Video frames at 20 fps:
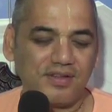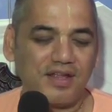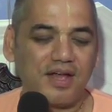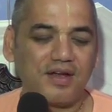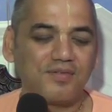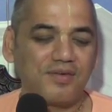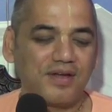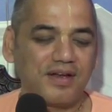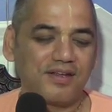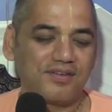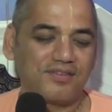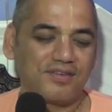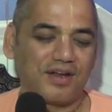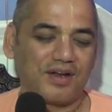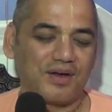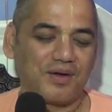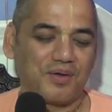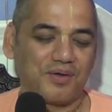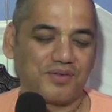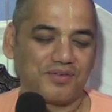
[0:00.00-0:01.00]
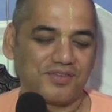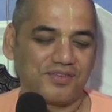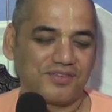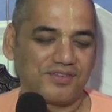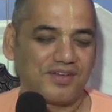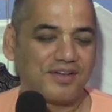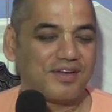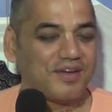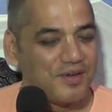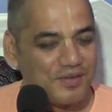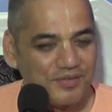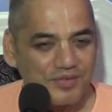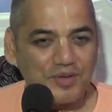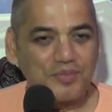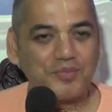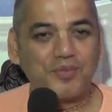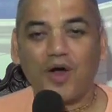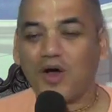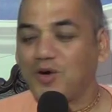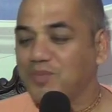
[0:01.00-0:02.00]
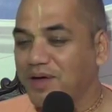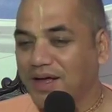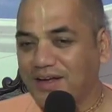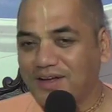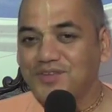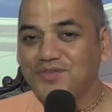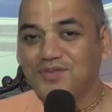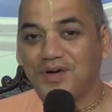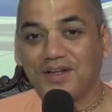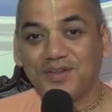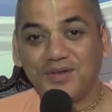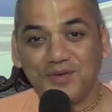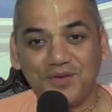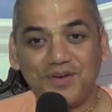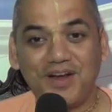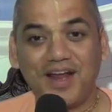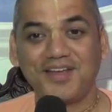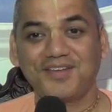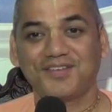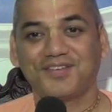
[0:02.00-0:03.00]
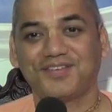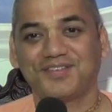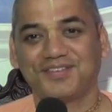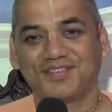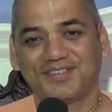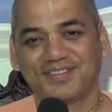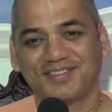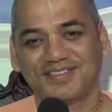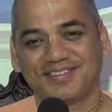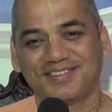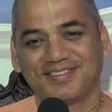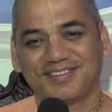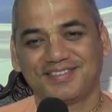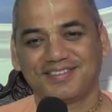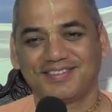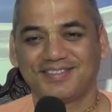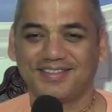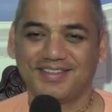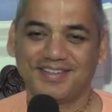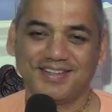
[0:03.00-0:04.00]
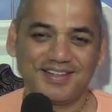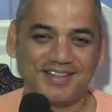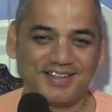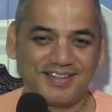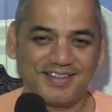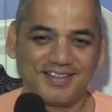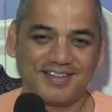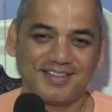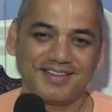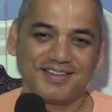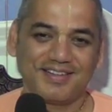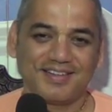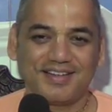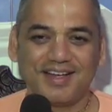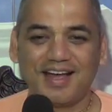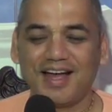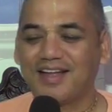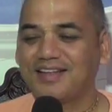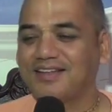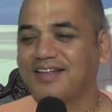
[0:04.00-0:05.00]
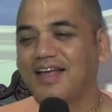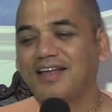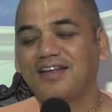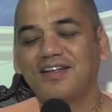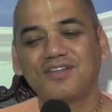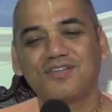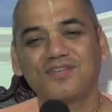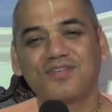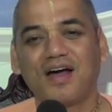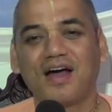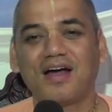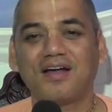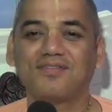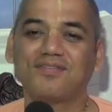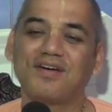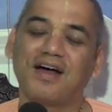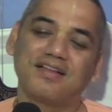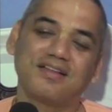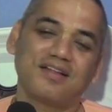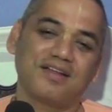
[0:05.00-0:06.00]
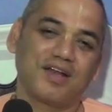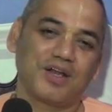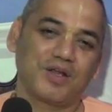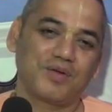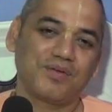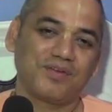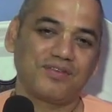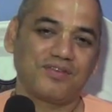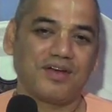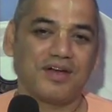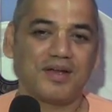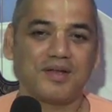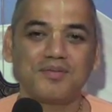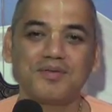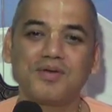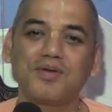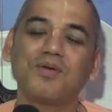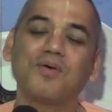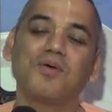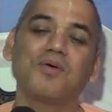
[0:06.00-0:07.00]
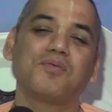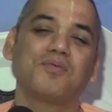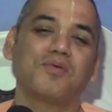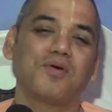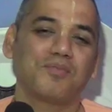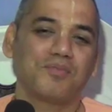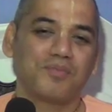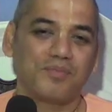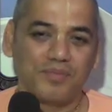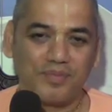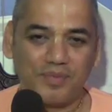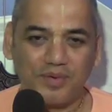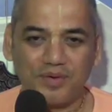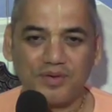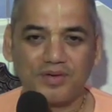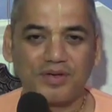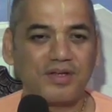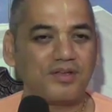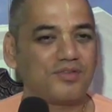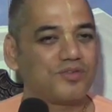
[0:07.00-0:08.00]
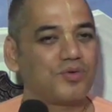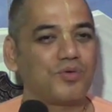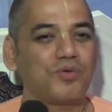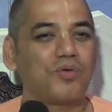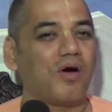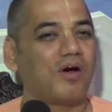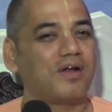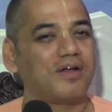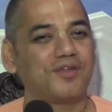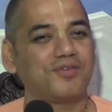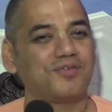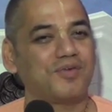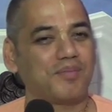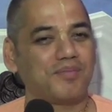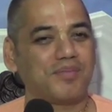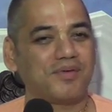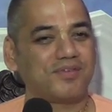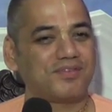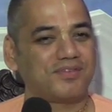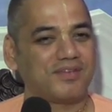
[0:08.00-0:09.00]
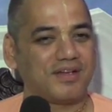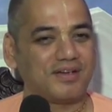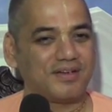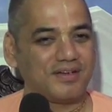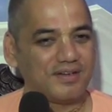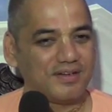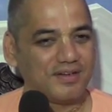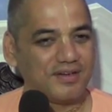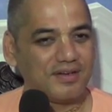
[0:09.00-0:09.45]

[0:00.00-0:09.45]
They had various technologies. So he brought back his father to life. Okay? And then his father requested him, he go for, he threw all his weapons then.